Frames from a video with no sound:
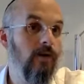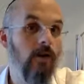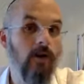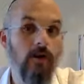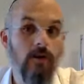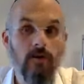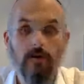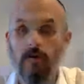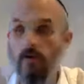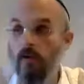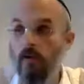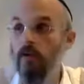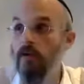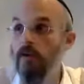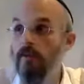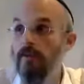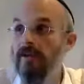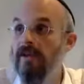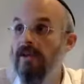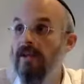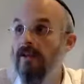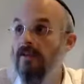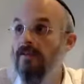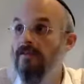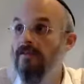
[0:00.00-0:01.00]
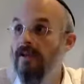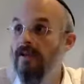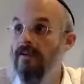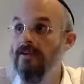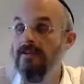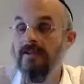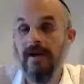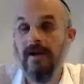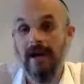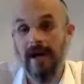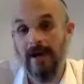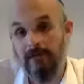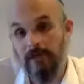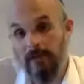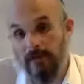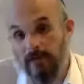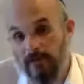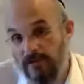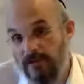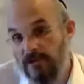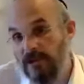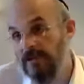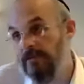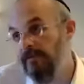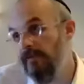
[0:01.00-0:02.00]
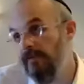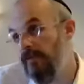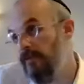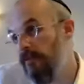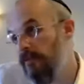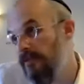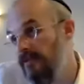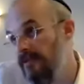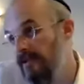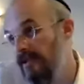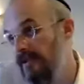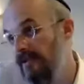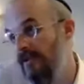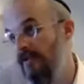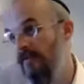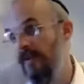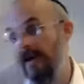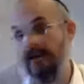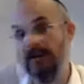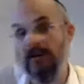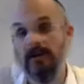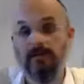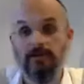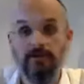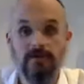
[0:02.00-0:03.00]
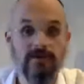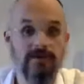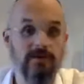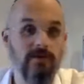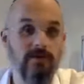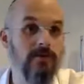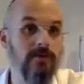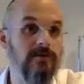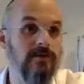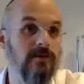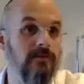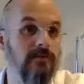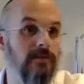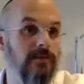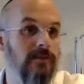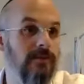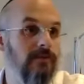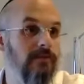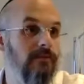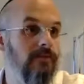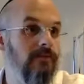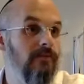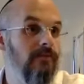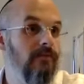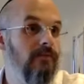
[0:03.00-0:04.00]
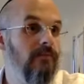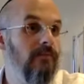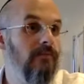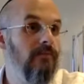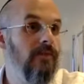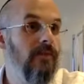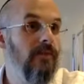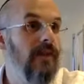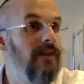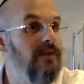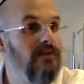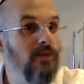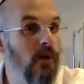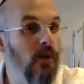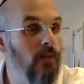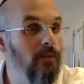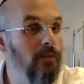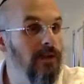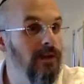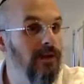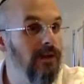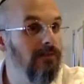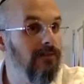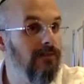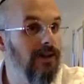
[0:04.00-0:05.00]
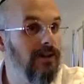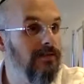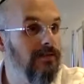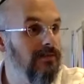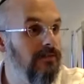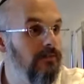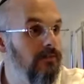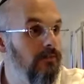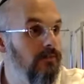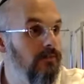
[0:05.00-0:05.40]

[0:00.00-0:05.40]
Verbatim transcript: Oh, the only meaning is there that I'm appreciative of the person that the fact the person hosted me. That's the whole meaning, right?